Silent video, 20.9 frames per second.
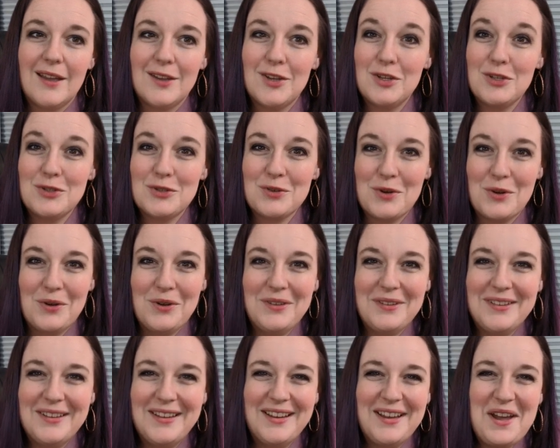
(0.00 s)

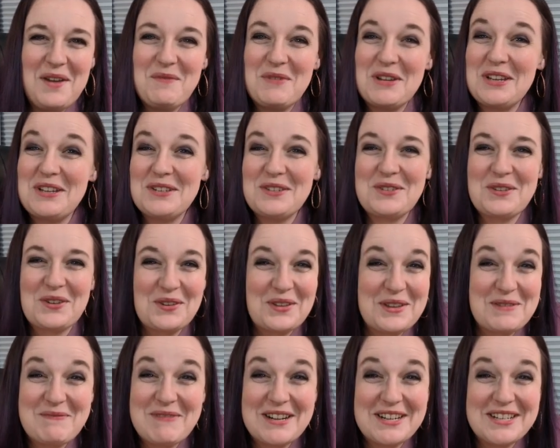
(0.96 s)
control. I'm a
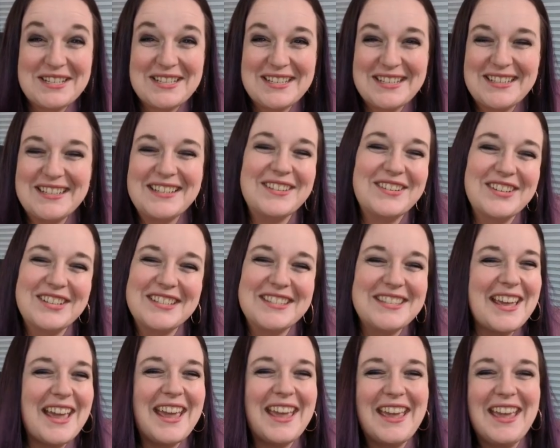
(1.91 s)
controlling person, you could
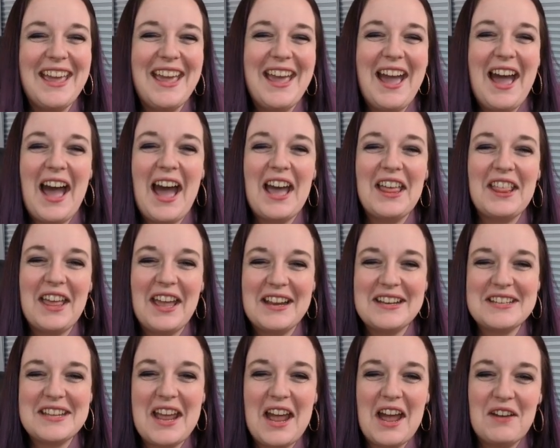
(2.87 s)
say. I
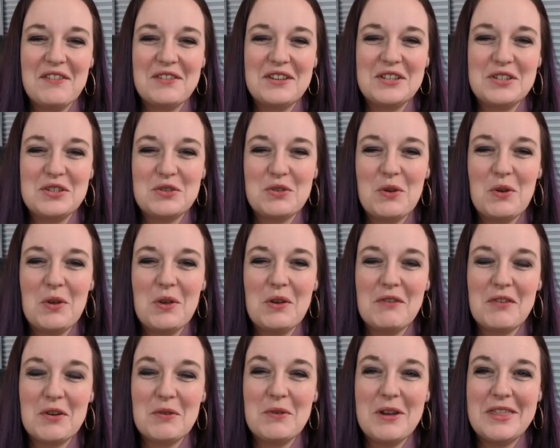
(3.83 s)
like to have control
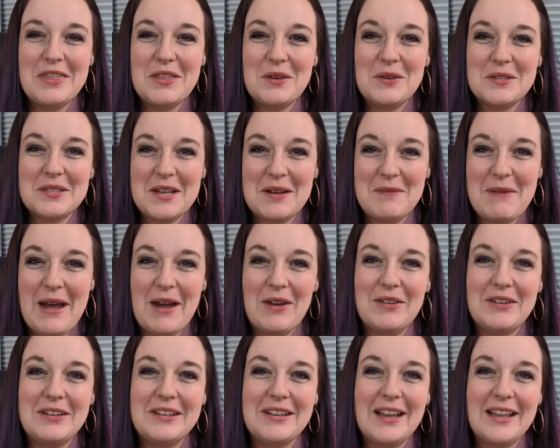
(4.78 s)
over when those come
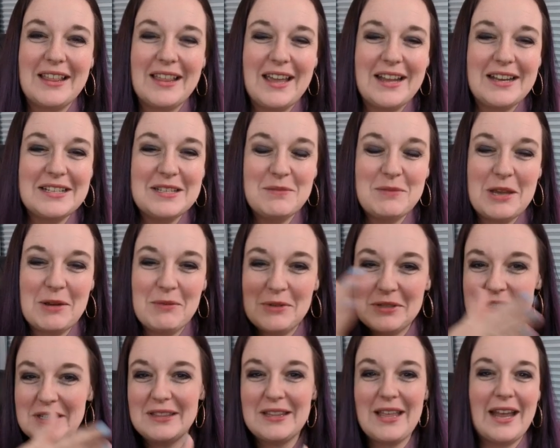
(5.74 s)
out, and I like to be able
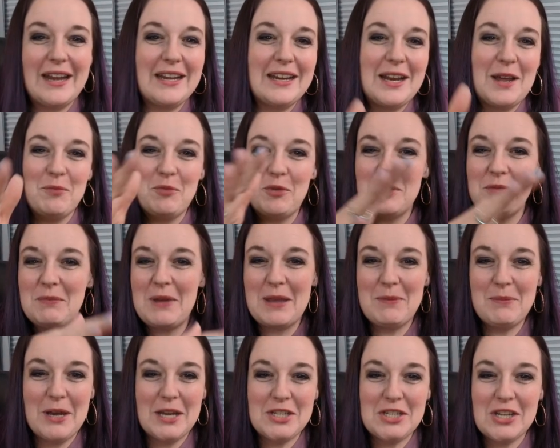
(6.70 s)
to line it up with my
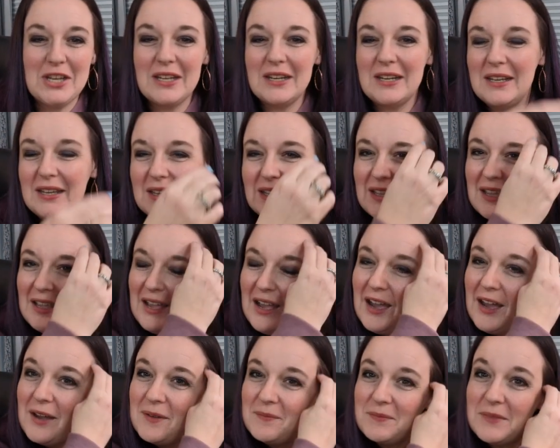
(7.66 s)
budget,
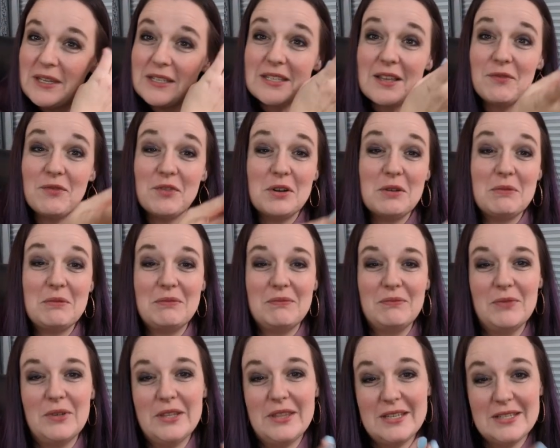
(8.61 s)
except for
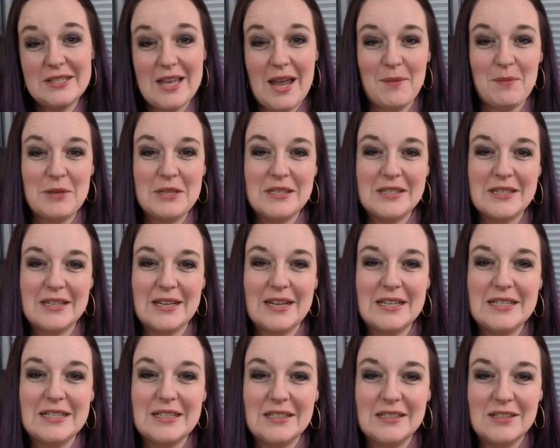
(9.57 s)
when this happens and I
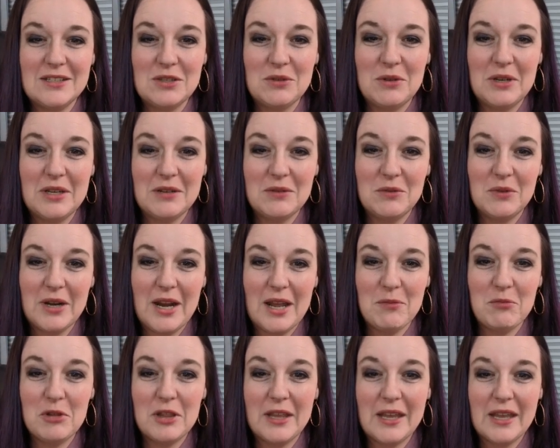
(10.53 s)
didn't do it when I
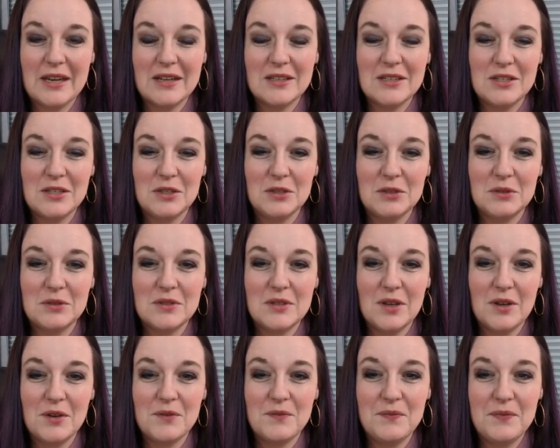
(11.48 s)
planned to.
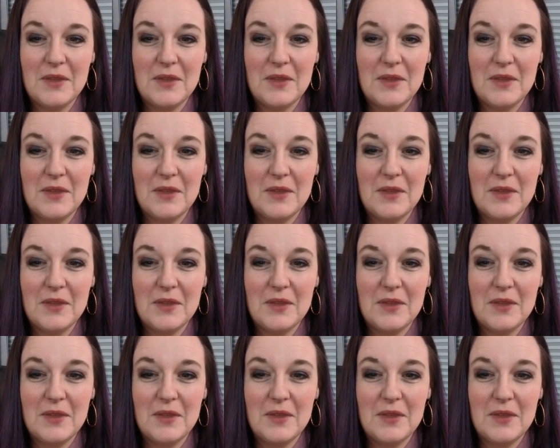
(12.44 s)
So